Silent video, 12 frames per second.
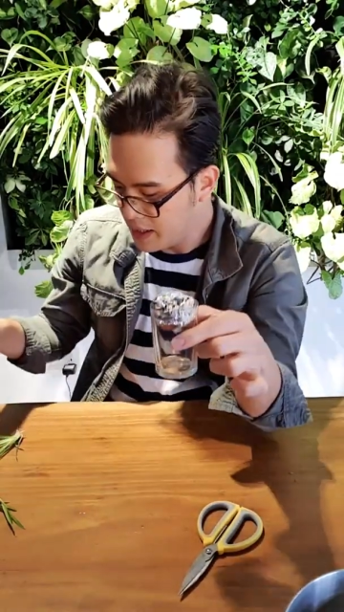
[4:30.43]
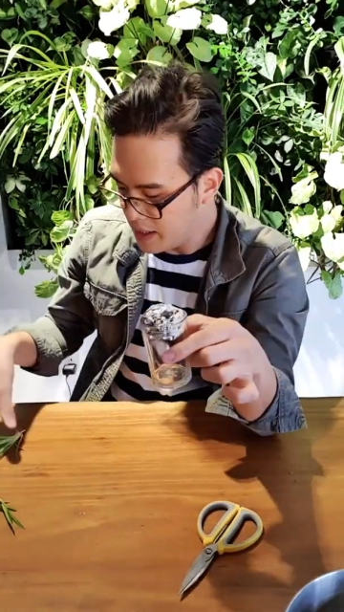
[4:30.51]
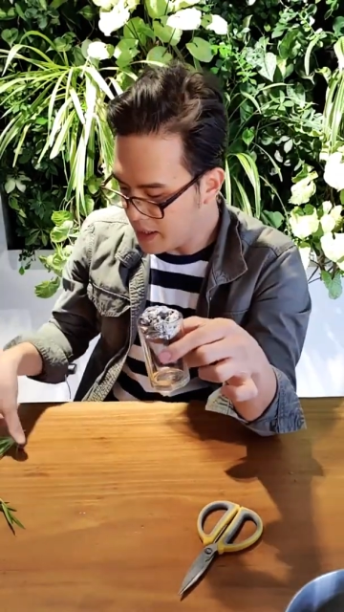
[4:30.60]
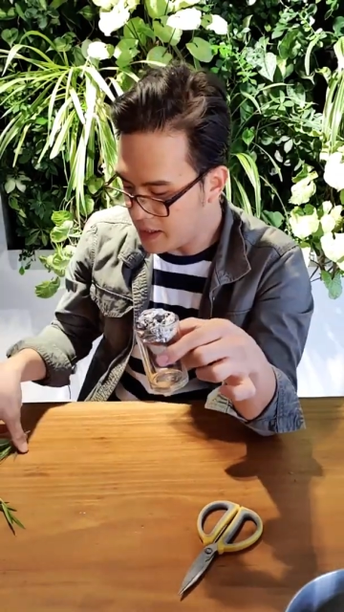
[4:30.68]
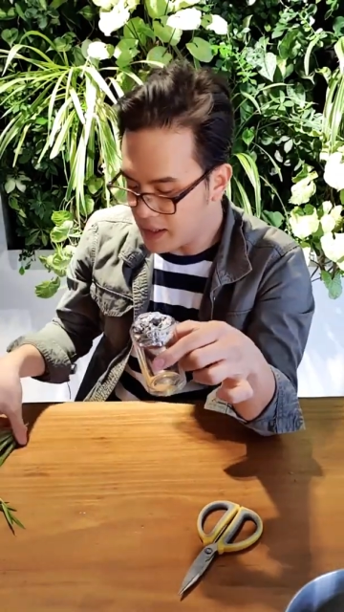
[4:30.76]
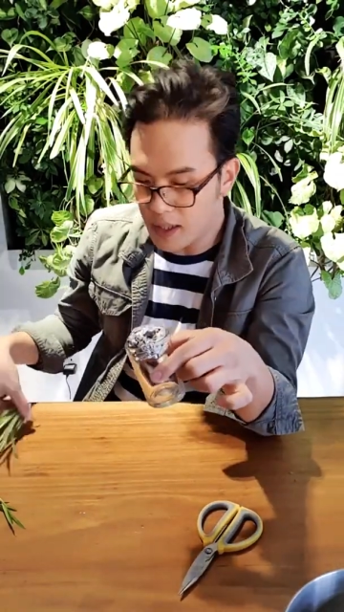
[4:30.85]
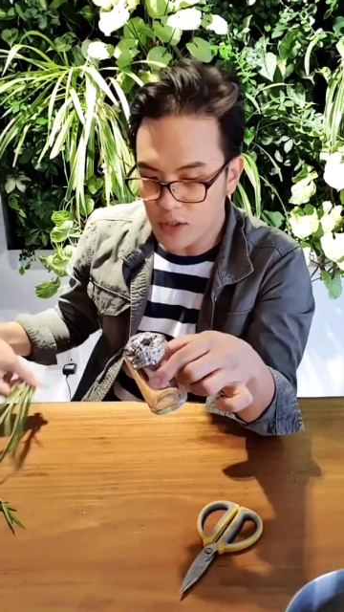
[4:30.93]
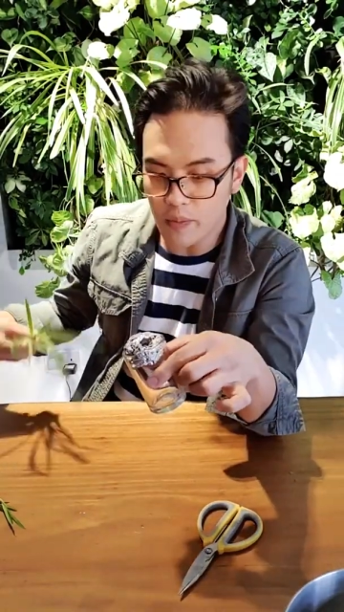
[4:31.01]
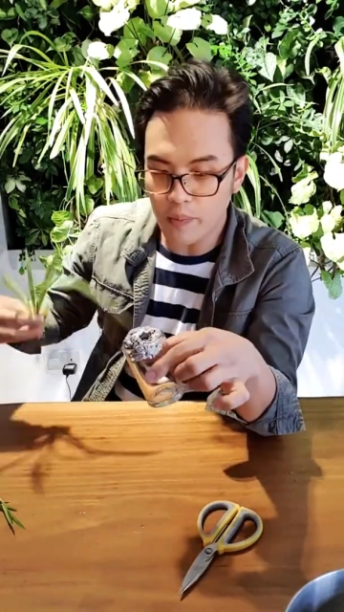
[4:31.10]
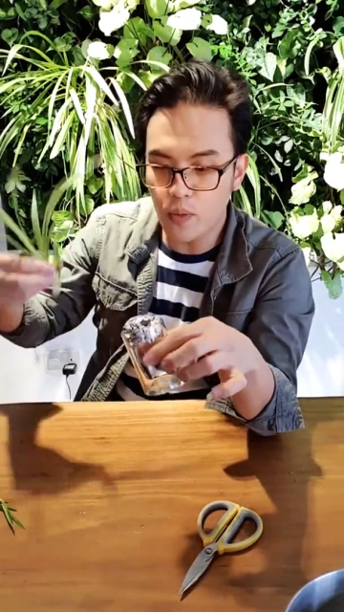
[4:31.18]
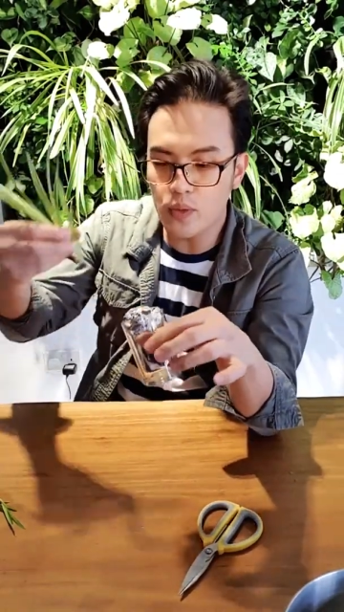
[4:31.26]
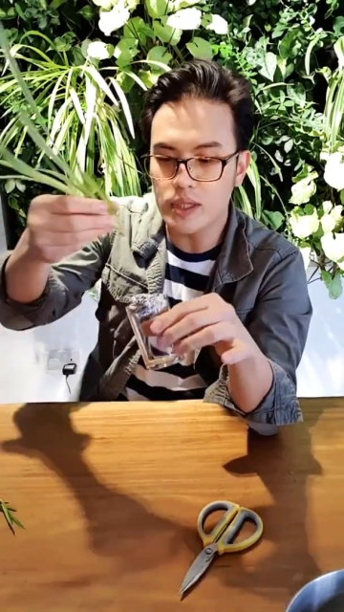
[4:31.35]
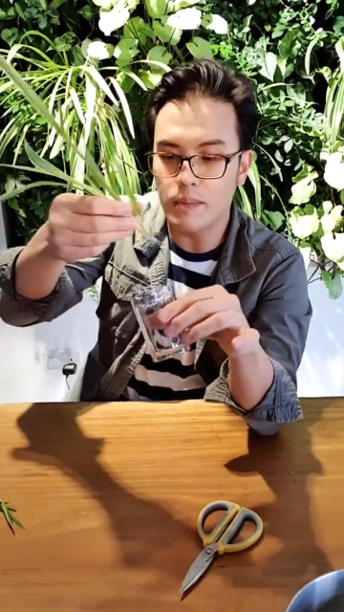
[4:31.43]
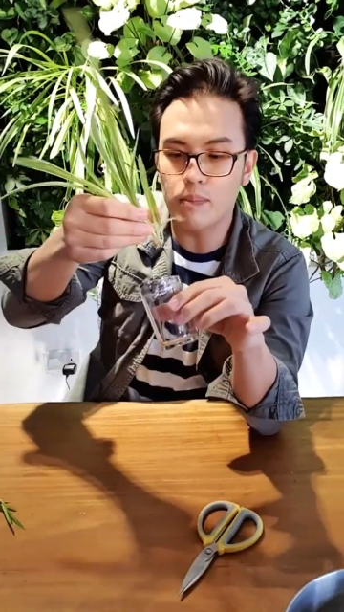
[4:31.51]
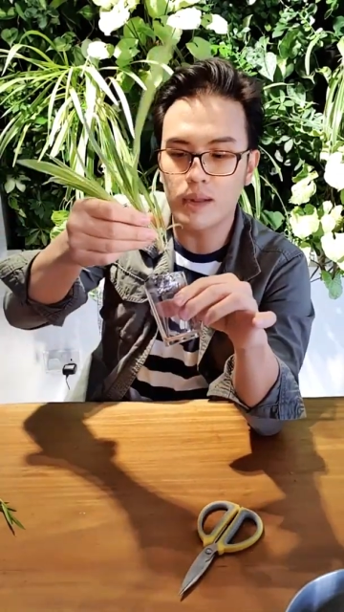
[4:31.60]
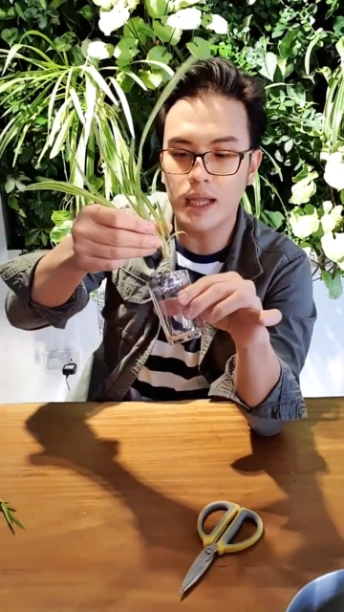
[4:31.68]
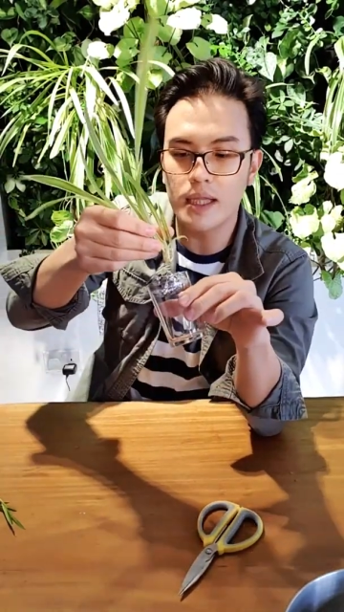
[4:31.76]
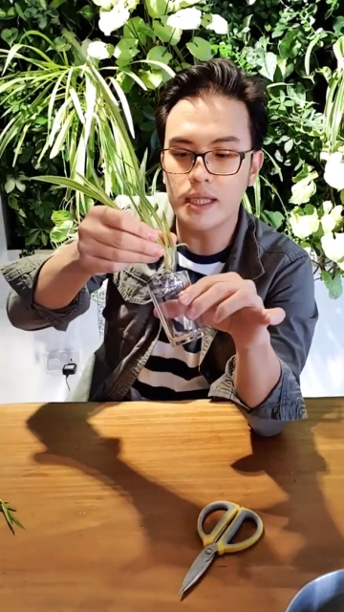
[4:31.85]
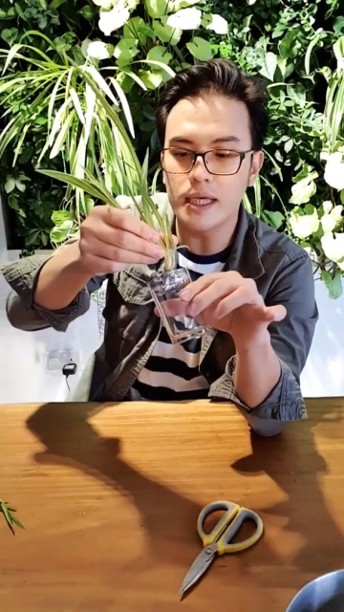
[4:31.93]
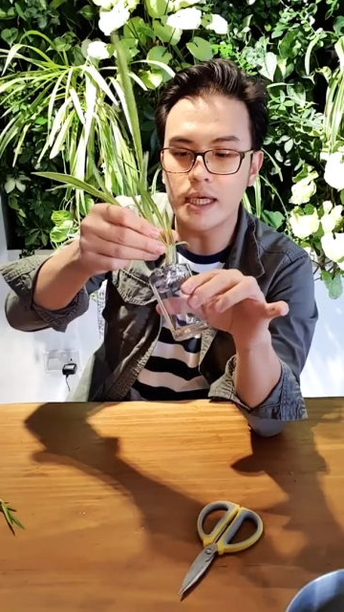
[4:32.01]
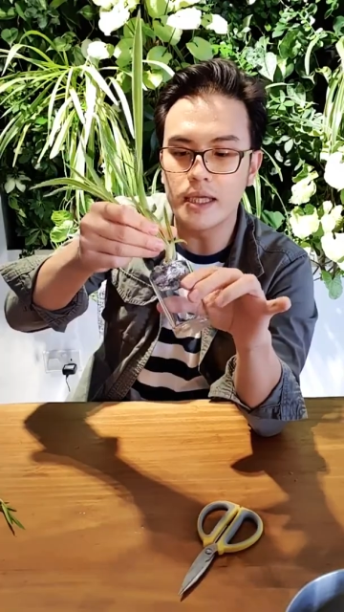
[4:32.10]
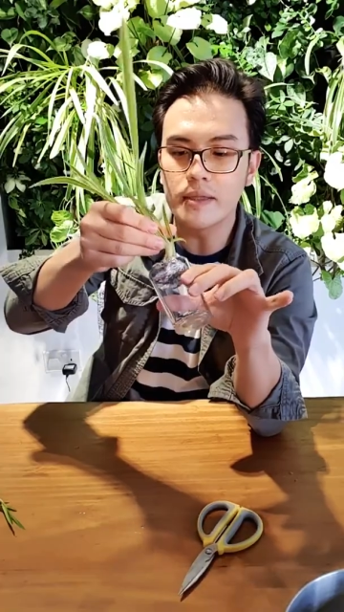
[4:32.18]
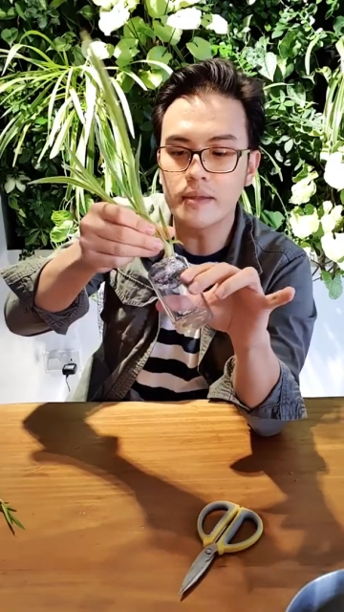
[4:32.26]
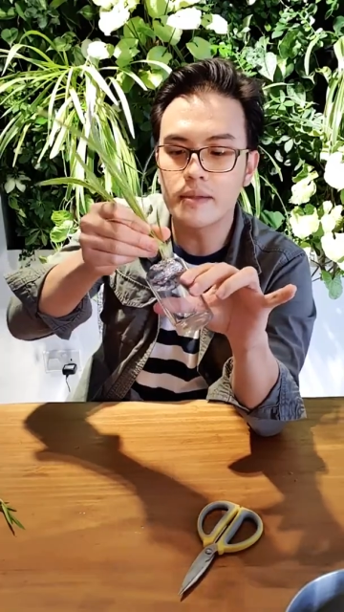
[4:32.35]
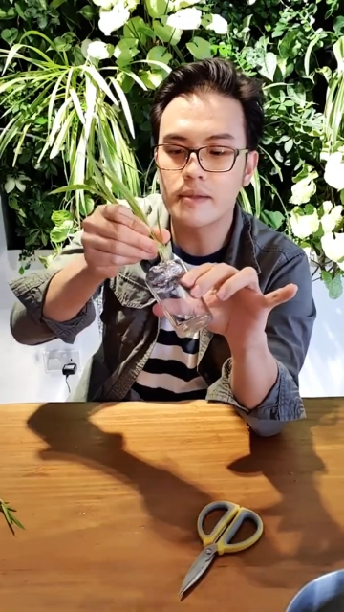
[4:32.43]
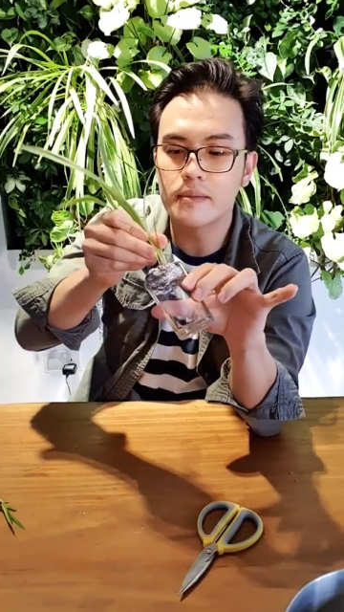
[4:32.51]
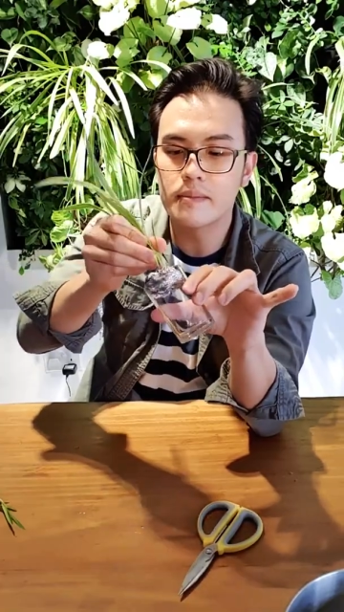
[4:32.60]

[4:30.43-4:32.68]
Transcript: and then you put the plant in